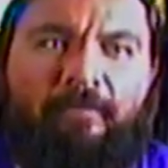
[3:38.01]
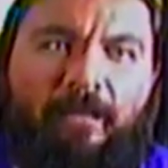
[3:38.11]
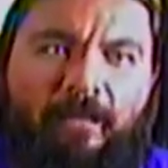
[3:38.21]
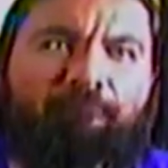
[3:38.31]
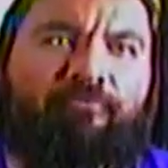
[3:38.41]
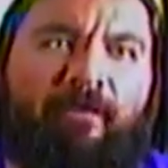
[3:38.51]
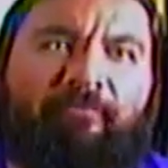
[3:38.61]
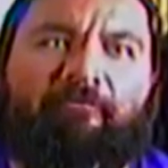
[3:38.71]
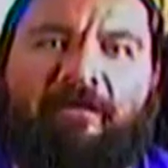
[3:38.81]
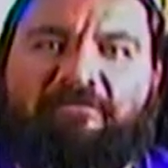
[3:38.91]
I'll
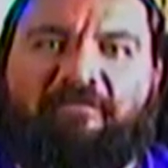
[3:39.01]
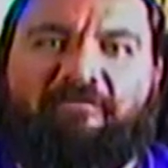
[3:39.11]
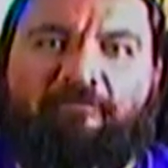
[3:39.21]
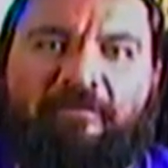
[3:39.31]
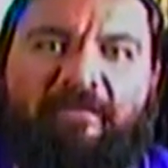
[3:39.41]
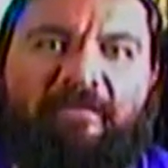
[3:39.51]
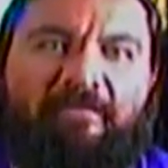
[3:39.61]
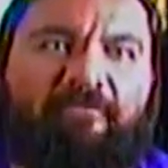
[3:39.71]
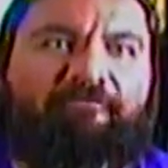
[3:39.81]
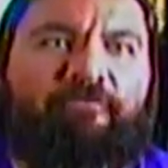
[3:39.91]
probably watch this one again
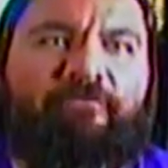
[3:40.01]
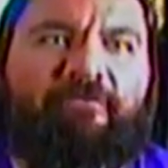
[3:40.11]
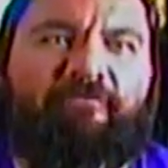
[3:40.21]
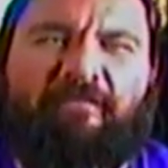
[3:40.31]
in a few years.